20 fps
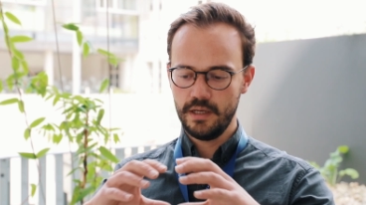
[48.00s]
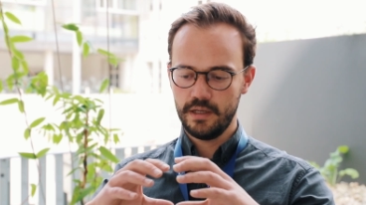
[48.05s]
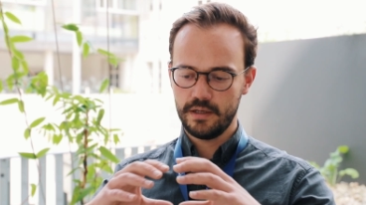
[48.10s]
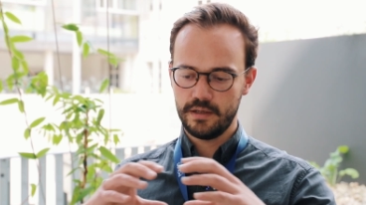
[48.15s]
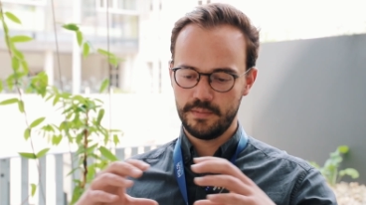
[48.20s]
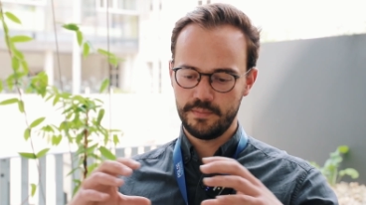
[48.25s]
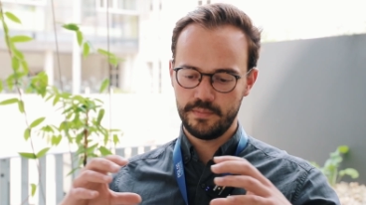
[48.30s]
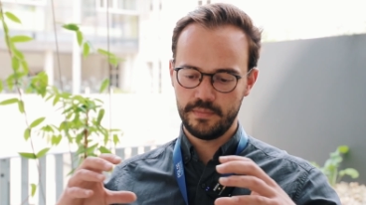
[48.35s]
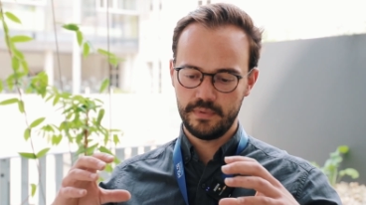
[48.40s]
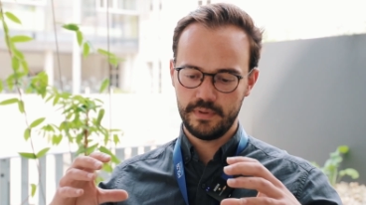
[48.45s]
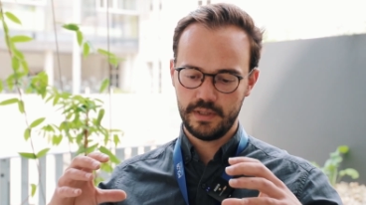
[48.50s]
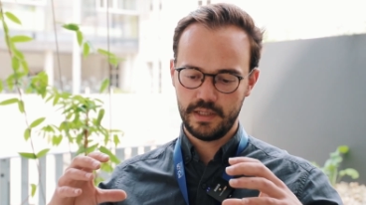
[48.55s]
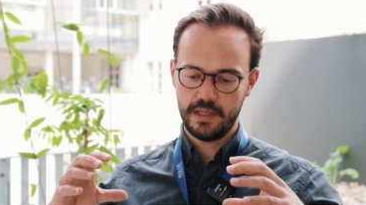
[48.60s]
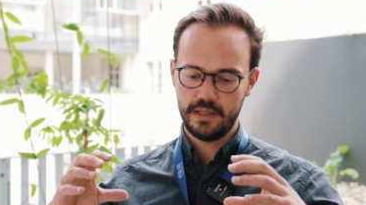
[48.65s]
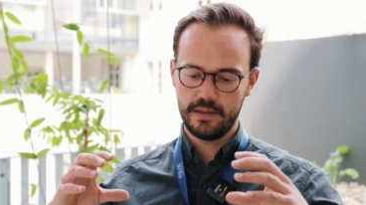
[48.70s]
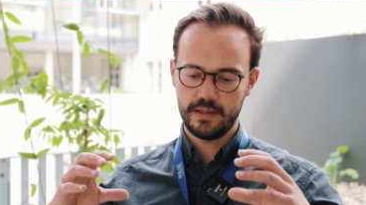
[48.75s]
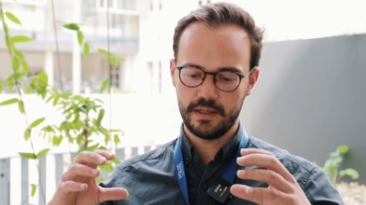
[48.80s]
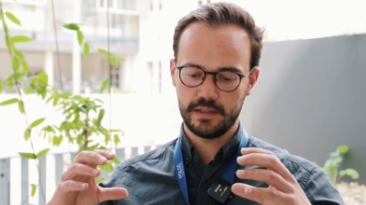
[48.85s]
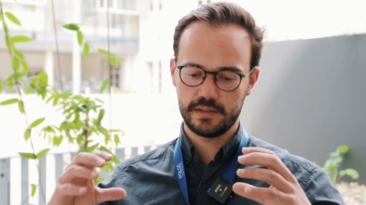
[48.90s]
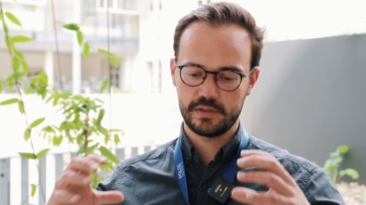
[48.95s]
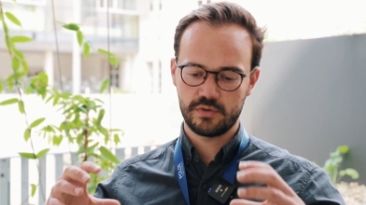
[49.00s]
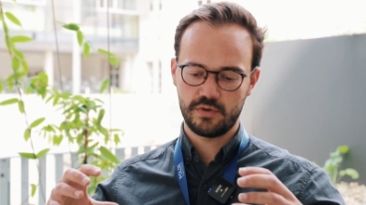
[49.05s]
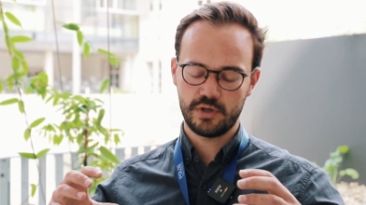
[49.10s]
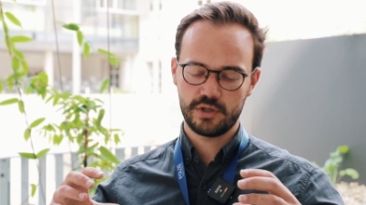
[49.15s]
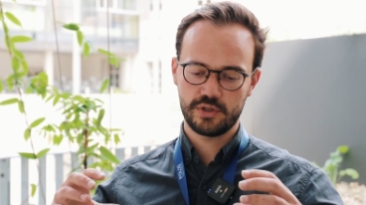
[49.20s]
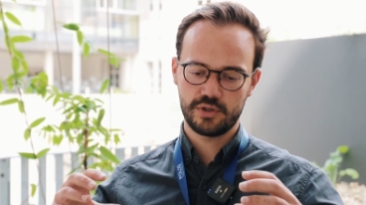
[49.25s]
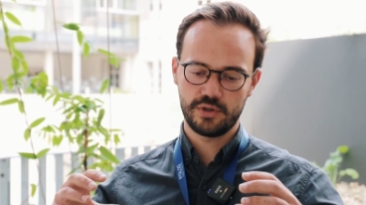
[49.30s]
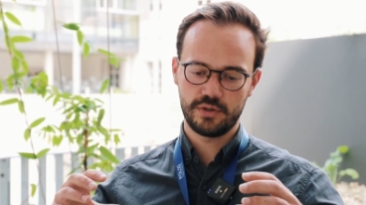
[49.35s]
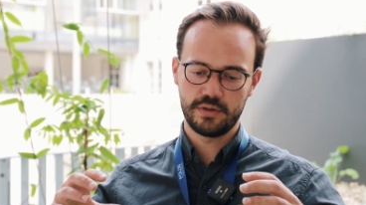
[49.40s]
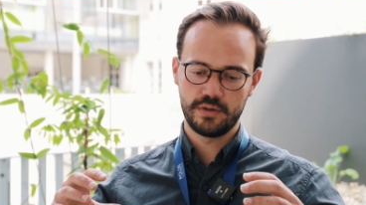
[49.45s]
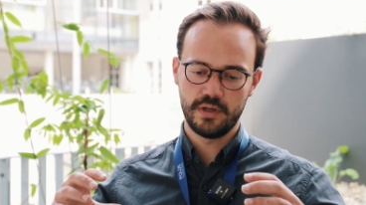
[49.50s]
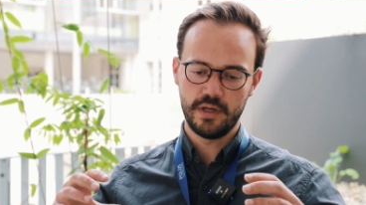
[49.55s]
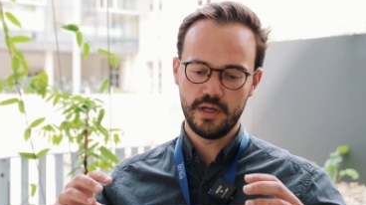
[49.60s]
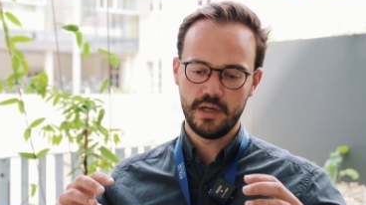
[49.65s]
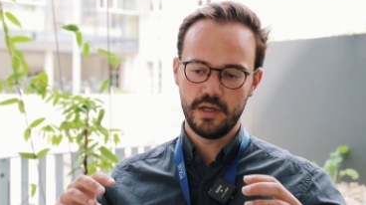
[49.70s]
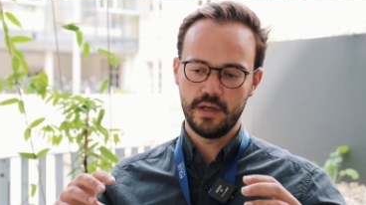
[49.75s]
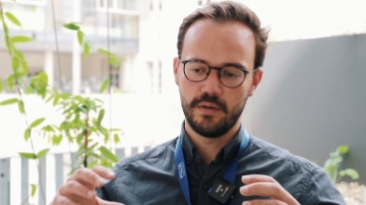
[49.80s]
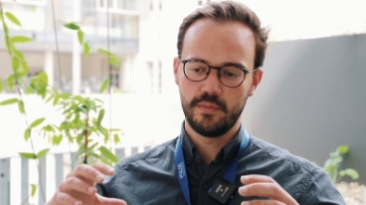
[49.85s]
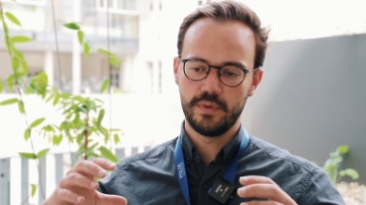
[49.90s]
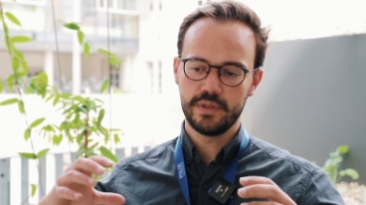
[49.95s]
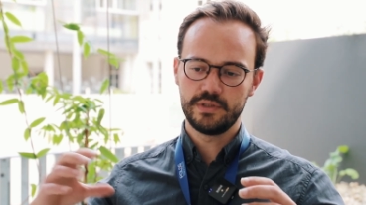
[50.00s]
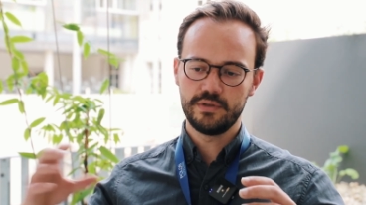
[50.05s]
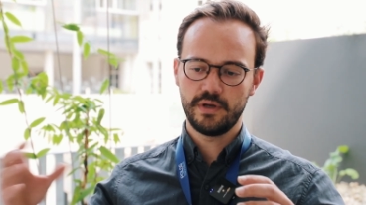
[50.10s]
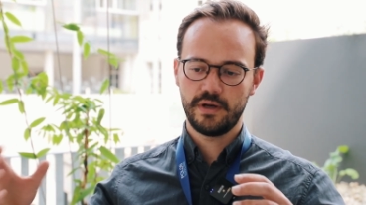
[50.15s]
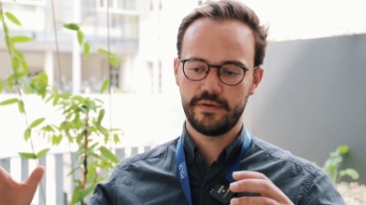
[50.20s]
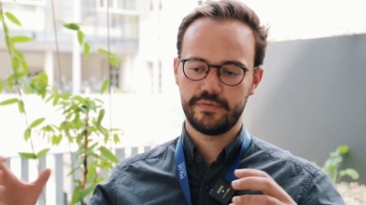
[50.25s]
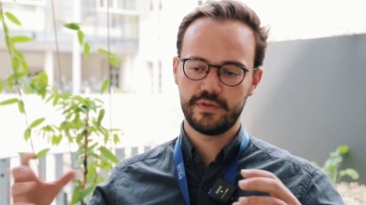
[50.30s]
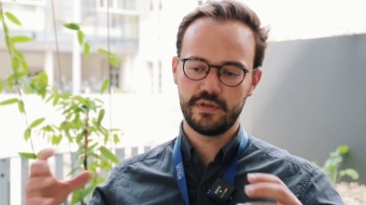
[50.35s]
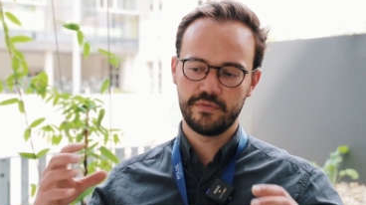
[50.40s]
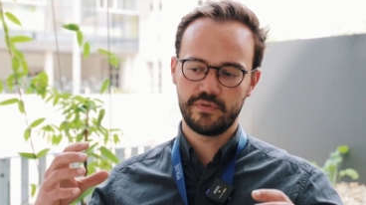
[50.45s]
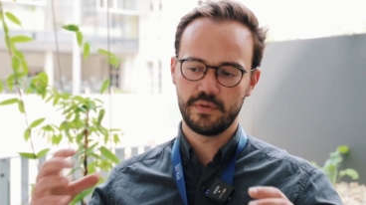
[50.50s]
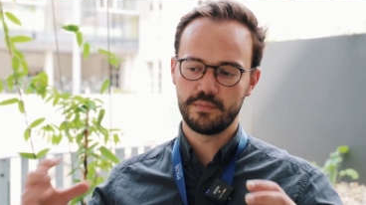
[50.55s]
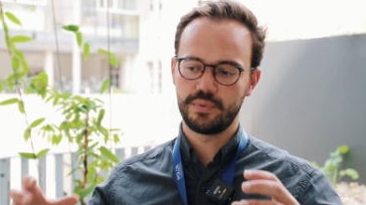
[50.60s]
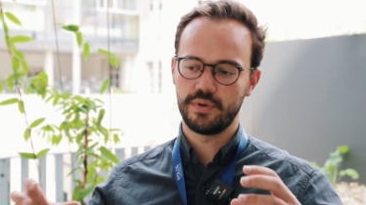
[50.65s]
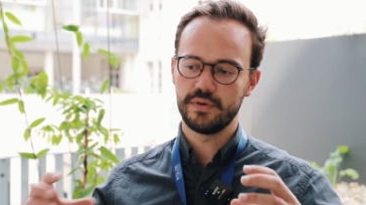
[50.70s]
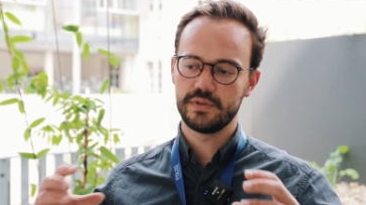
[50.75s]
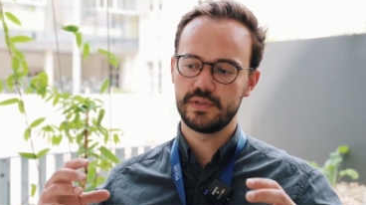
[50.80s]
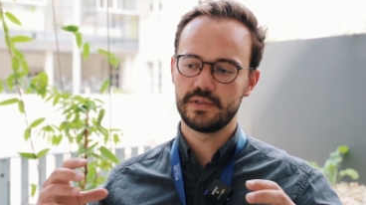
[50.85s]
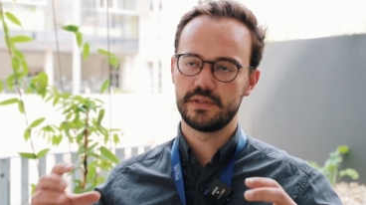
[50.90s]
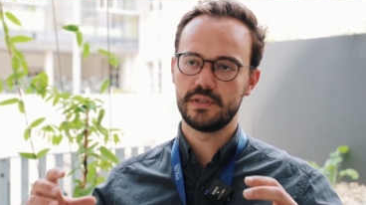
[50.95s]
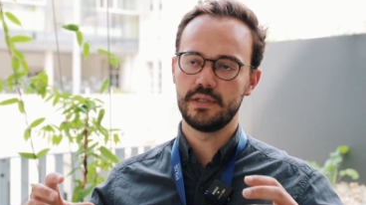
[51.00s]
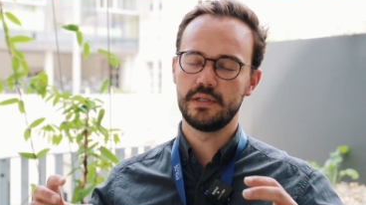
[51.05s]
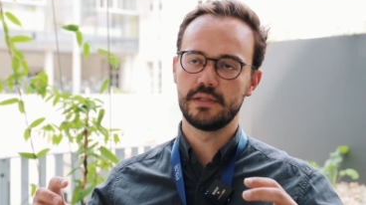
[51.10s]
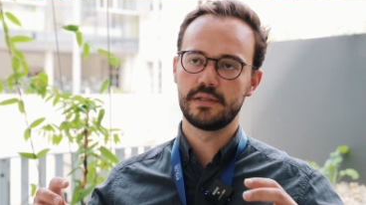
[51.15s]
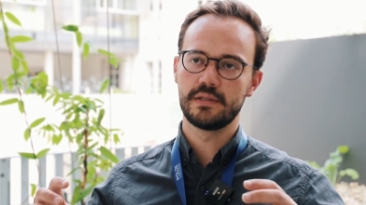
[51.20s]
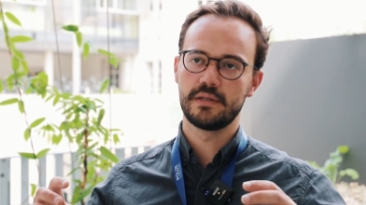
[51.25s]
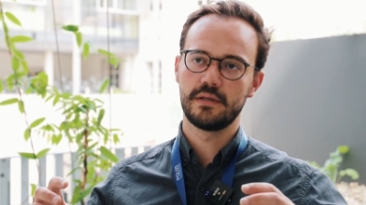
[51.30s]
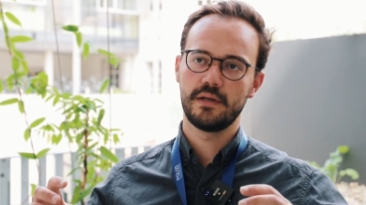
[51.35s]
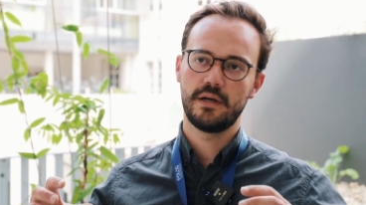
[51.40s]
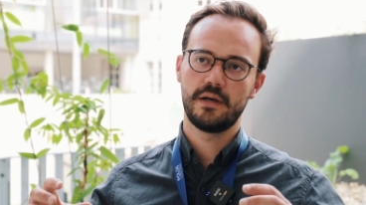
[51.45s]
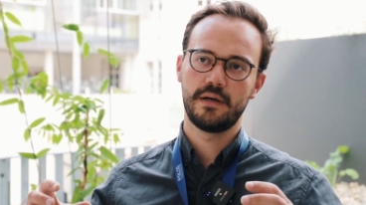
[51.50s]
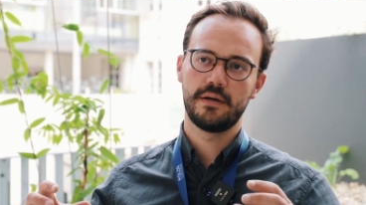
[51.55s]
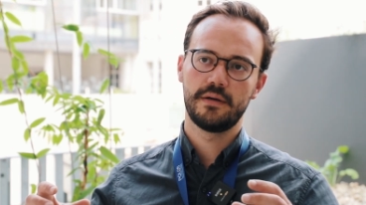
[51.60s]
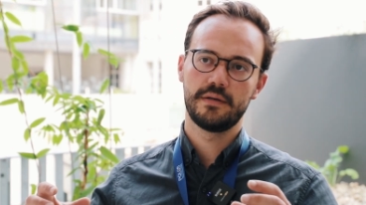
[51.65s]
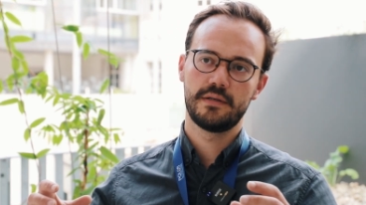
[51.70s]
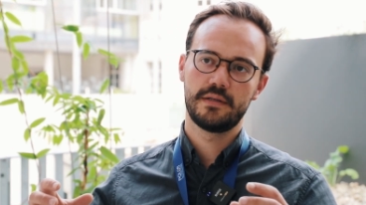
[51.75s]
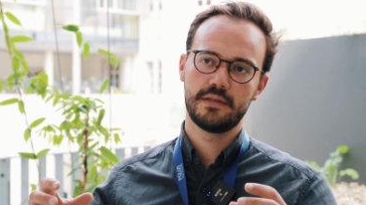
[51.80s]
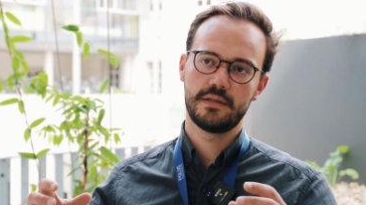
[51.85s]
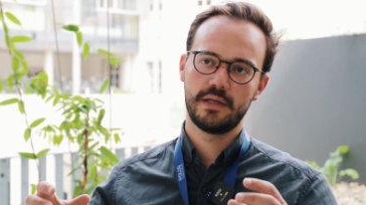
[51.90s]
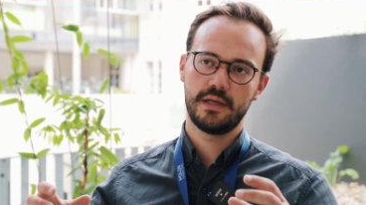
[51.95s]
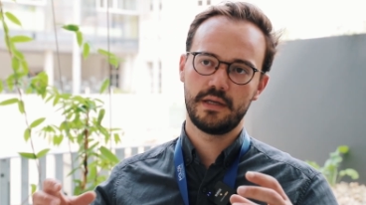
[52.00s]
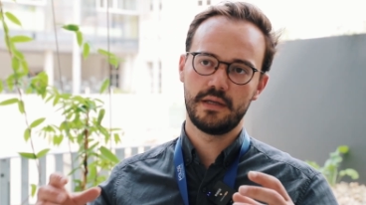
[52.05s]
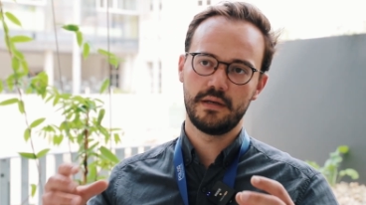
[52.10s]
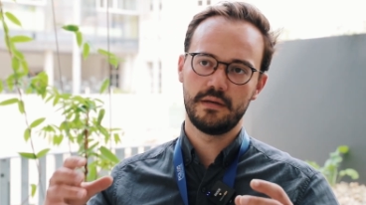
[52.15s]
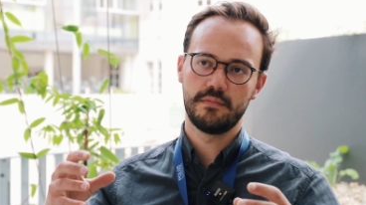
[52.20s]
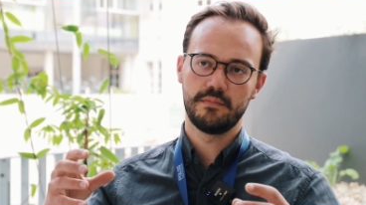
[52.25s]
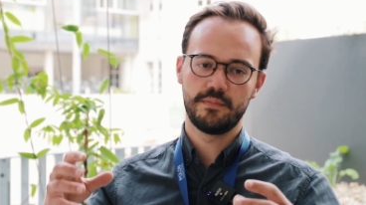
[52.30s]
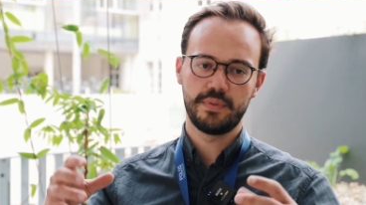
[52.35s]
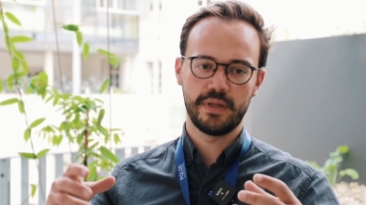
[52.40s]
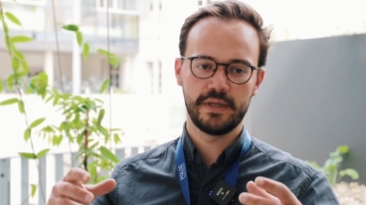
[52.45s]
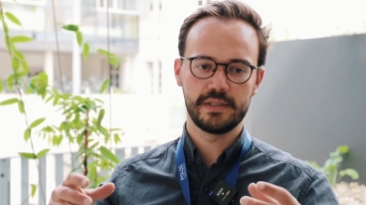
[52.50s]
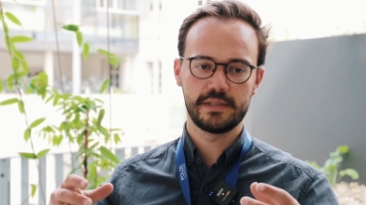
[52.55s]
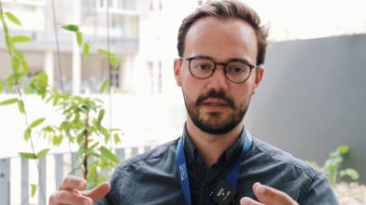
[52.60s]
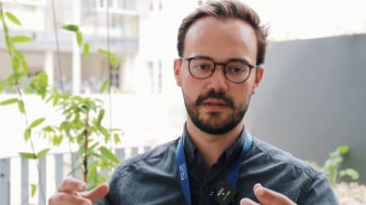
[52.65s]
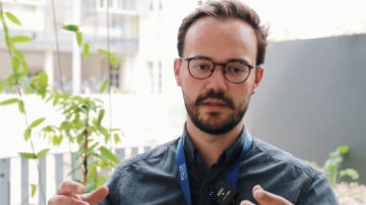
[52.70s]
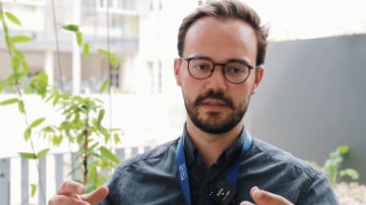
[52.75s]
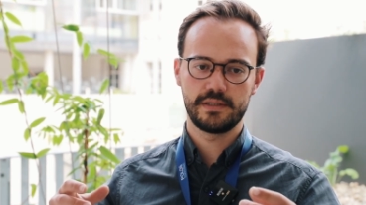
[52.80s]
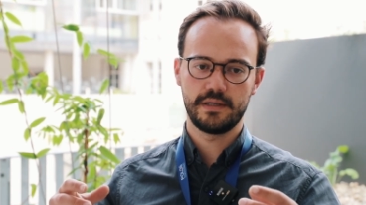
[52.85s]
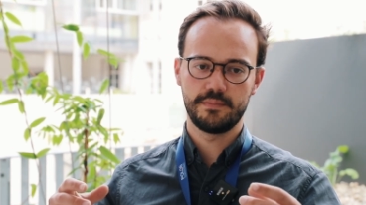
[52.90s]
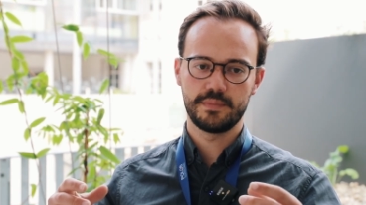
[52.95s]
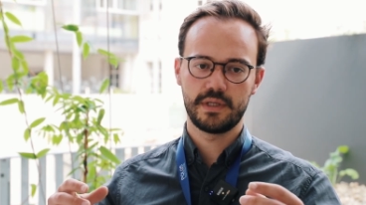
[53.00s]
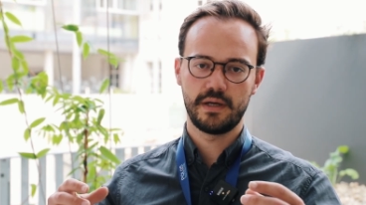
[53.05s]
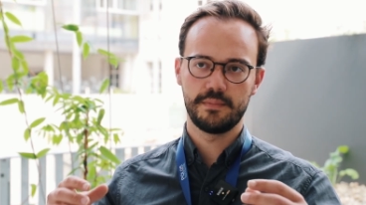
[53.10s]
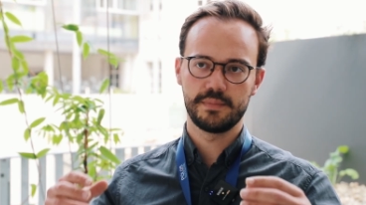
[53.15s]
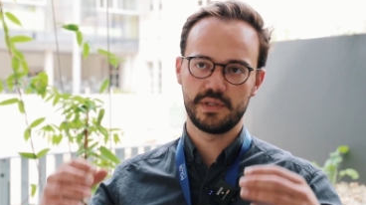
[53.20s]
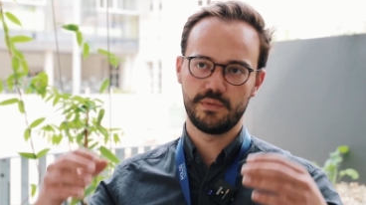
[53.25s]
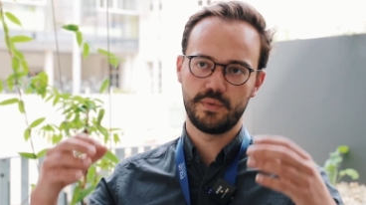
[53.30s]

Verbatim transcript: um, in that structure, we do have different processes uh, taking place at the same time.